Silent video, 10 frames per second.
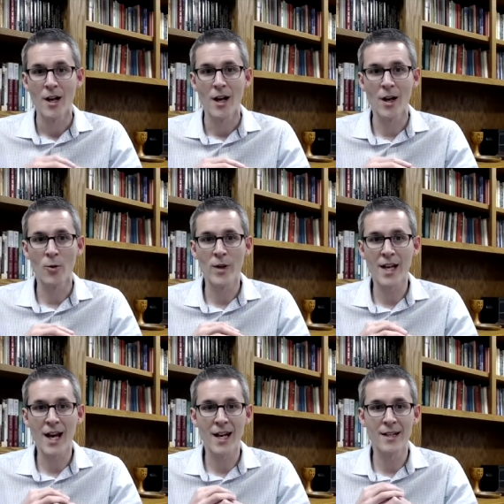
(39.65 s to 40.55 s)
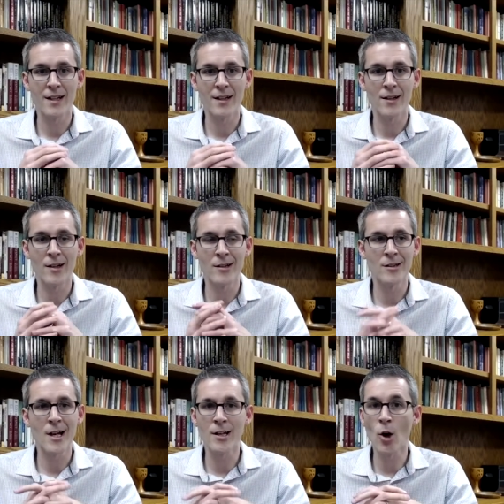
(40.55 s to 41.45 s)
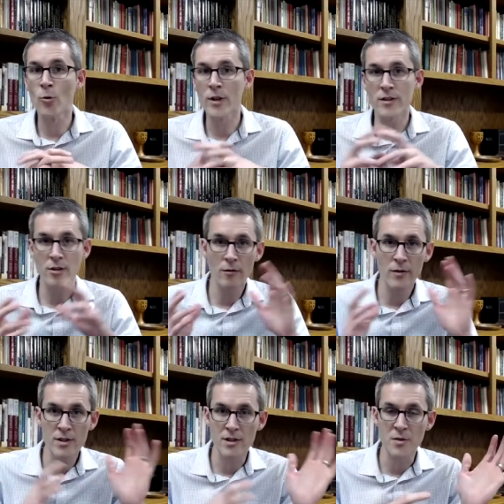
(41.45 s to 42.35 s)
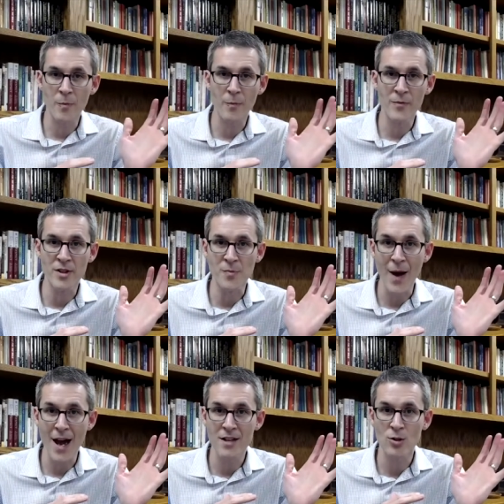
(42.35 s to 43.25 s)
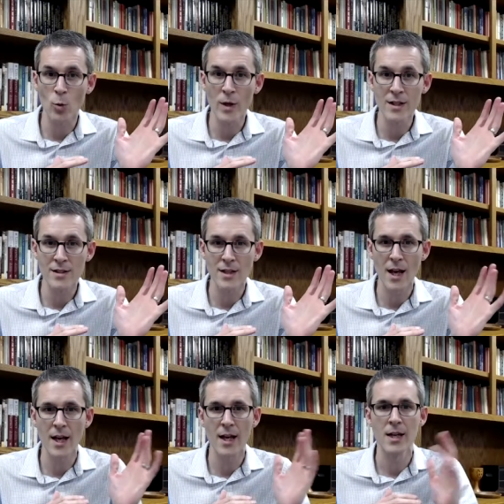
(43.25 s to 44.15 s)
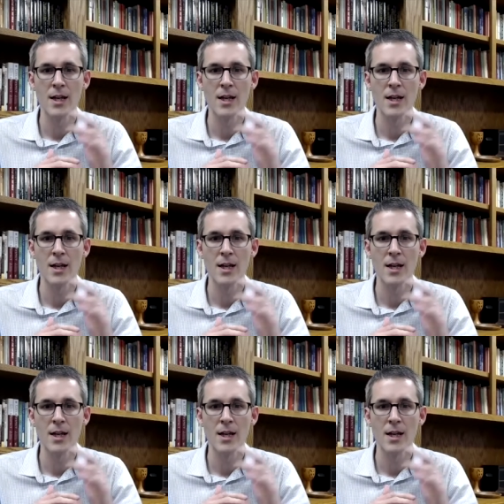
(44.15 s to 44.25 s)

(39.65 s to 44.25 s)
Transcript: uh, we had uh, online only service this, this past Wednesday.